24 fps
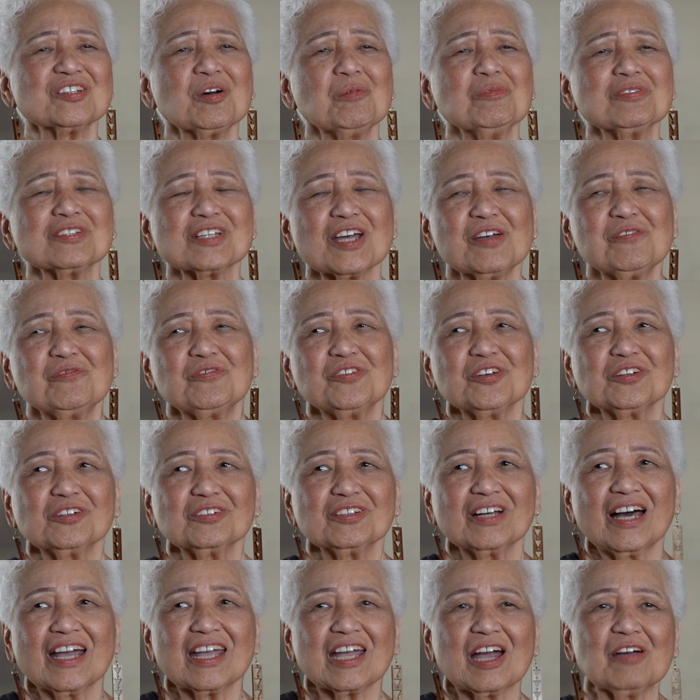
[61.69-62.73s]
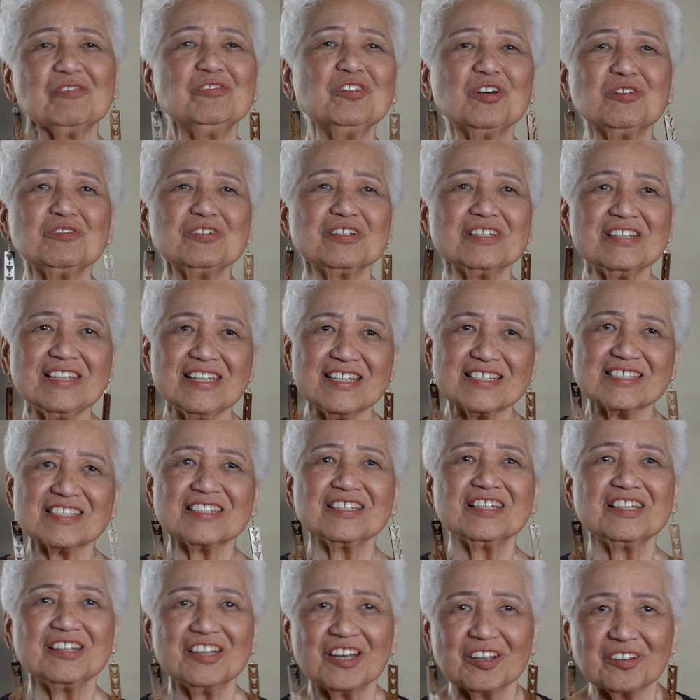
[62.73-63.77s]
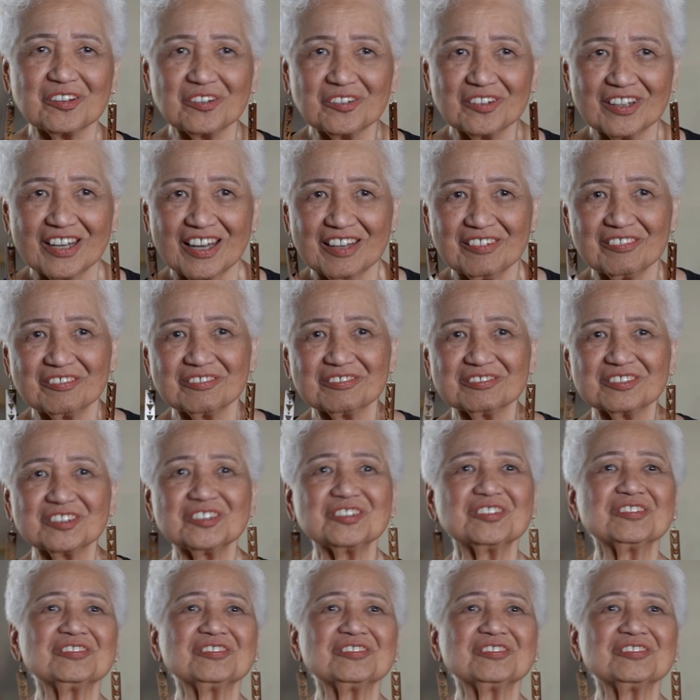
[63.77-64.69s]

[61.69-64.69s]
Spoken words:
almost, I feel like I've known Denise in another life, too.